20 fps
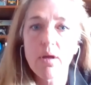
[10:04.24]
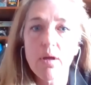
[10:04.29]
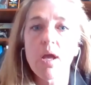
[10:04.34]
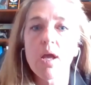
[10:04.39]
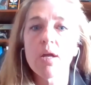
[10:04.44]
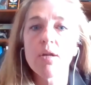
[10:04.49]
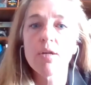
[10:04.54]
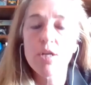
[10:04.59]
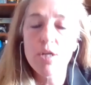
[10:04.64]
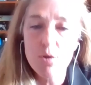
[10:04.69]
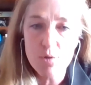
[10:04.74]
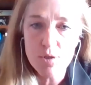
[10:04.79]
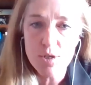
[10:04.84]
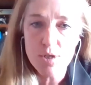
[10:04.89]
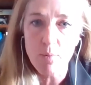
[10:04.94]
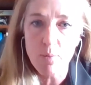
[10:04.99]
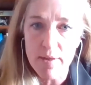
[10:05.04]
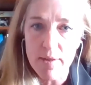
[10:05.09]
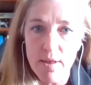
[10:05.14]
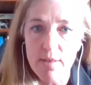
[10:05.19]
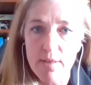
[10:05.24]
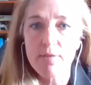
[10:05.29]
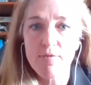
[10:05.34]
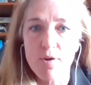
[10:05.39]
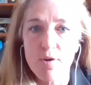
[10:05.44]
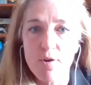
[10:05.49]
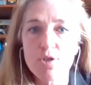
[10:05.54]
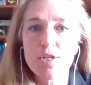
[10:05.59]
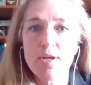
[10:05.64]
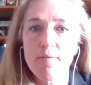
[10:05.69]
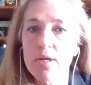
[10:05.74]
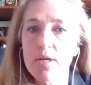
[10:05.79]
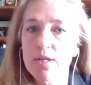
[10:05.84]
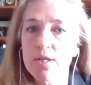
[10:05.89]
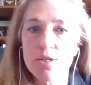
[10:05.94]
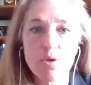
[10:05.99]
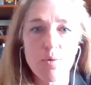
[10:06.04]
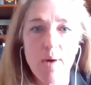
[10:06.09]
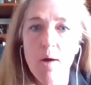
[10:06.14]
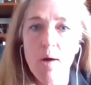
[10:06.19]
and use it within the first
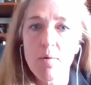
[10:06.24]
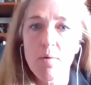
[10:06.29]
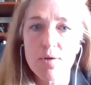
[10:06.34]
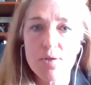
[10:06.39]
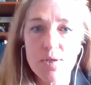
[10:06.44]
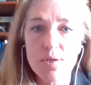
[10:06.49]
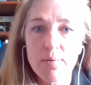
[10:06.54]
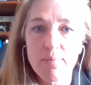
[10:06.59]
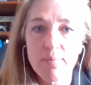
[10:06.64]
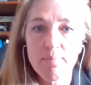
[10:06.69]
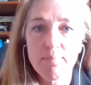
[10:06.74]
72 hours